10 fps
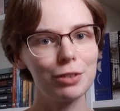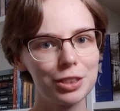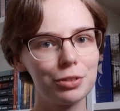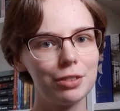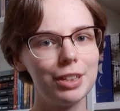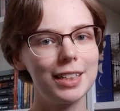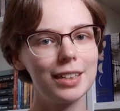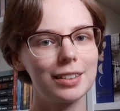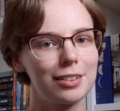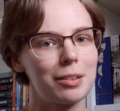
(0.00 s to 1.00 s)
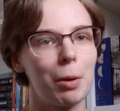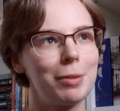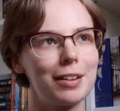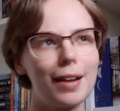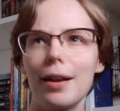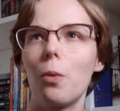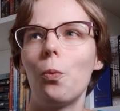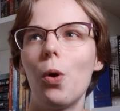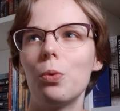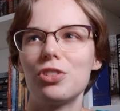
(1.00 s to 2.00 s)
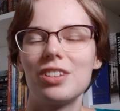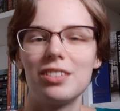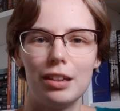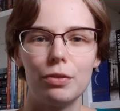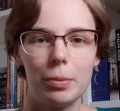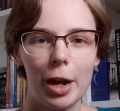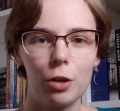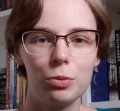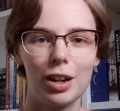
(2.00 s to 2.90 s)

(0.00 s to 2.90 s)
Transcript: want to reread it because I'm a bit like, what was this even about?